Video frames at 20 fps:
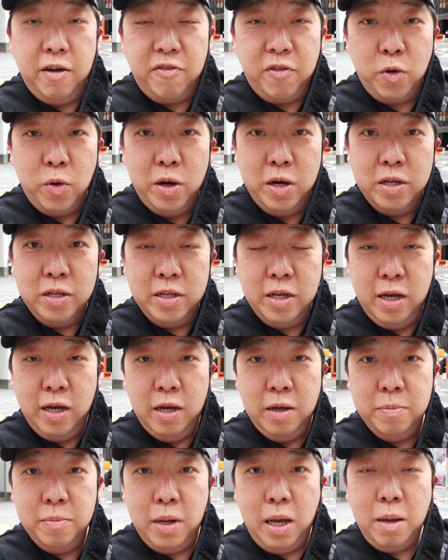Hey everyone,
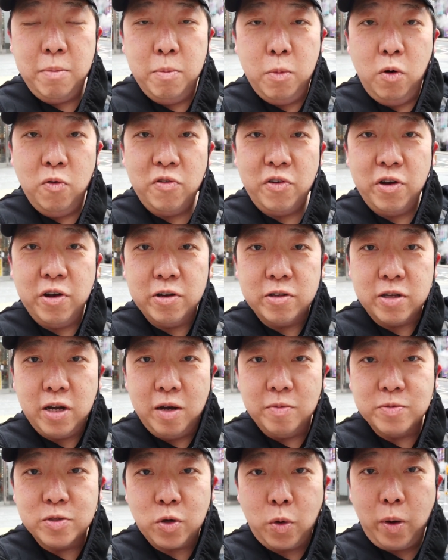um, I'm over here at
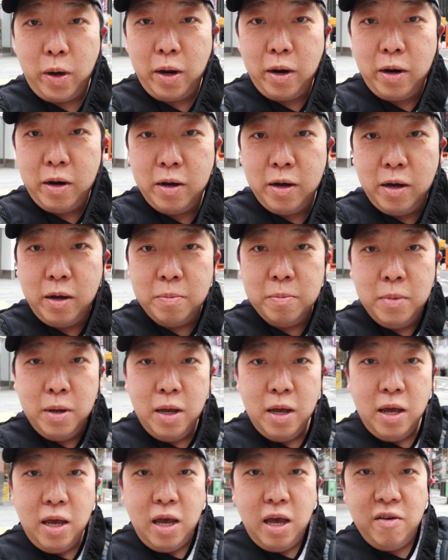Times Square. Uh,
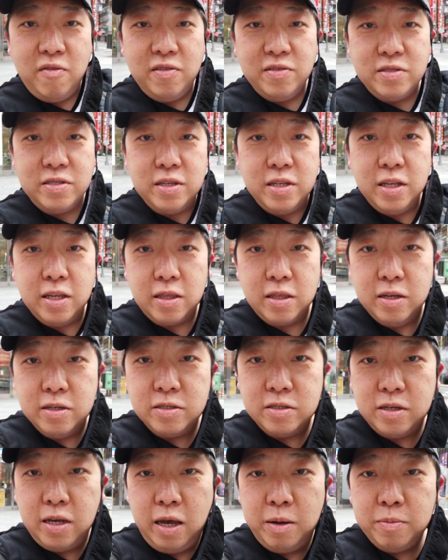haven't seen it
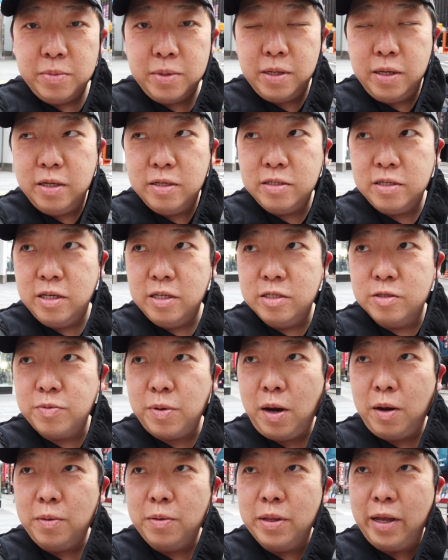this empty since
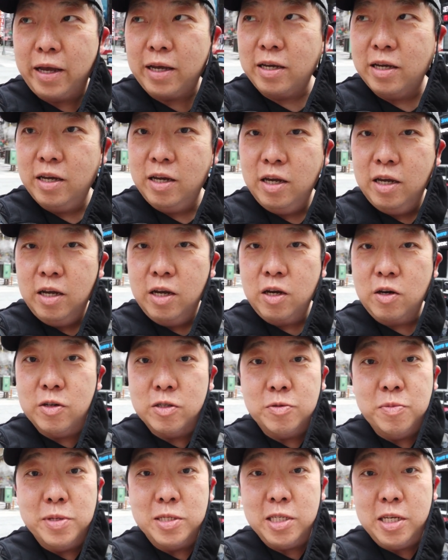probably like
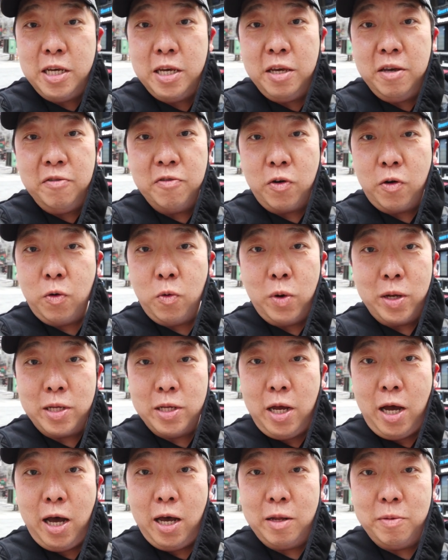Christmas Eve or
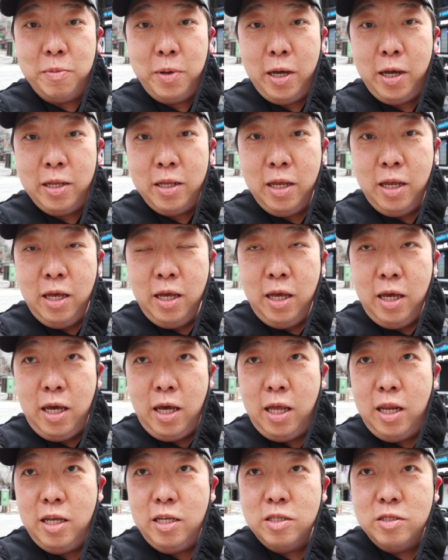whatnot, but
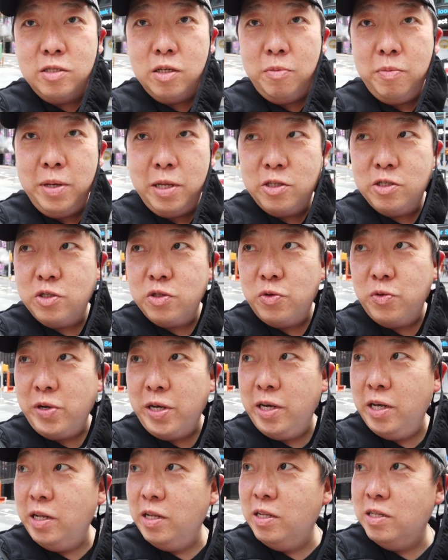it is a bit
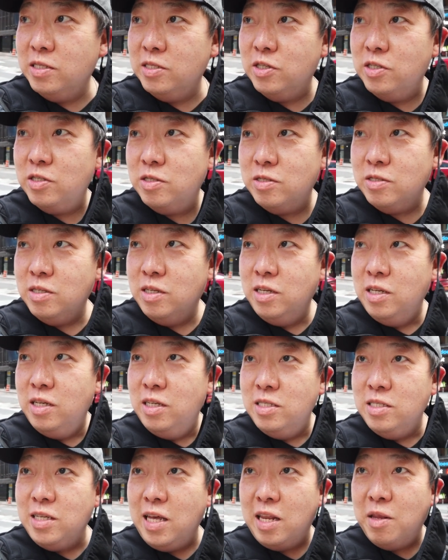surreal just
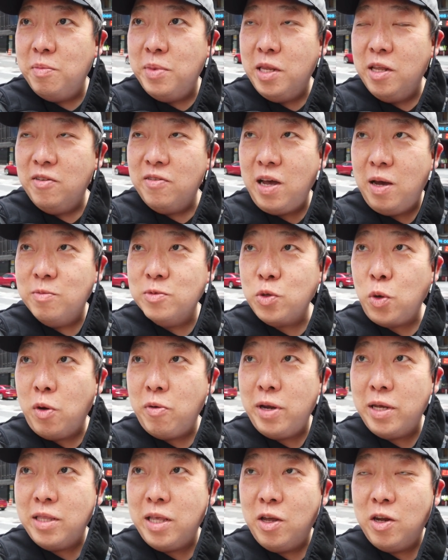standing in the middle of Times
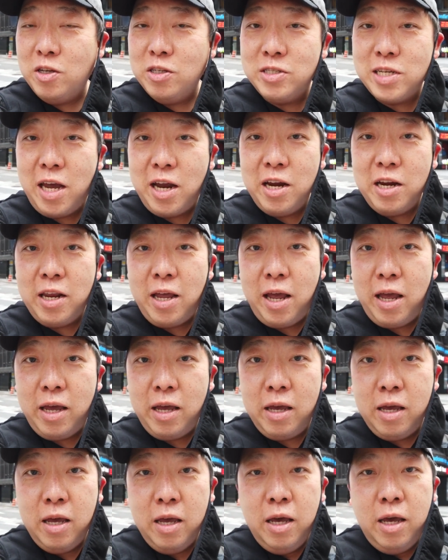Square right now on a
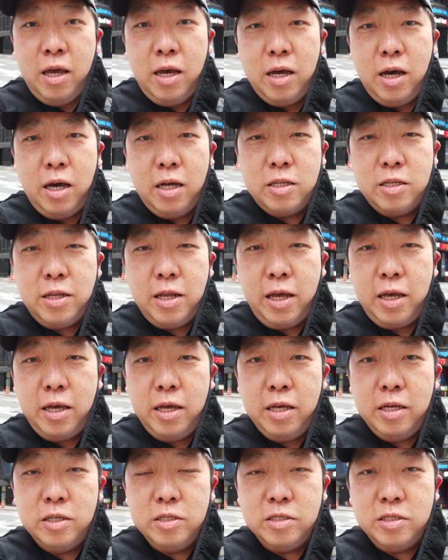Saturday. Uh,
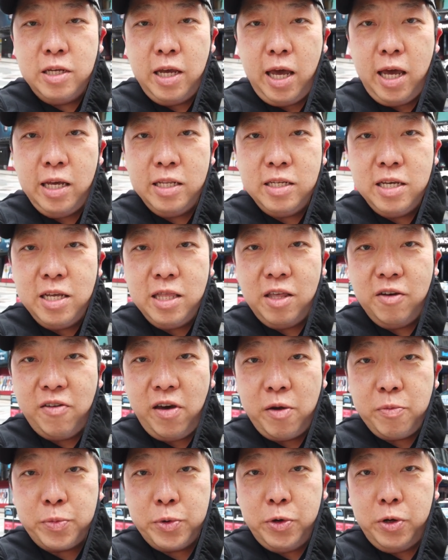today is the 18th
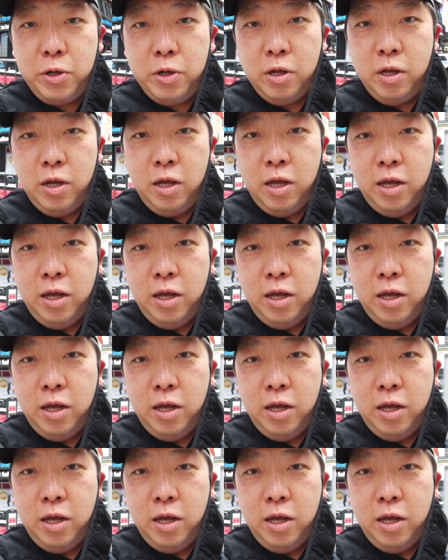of April,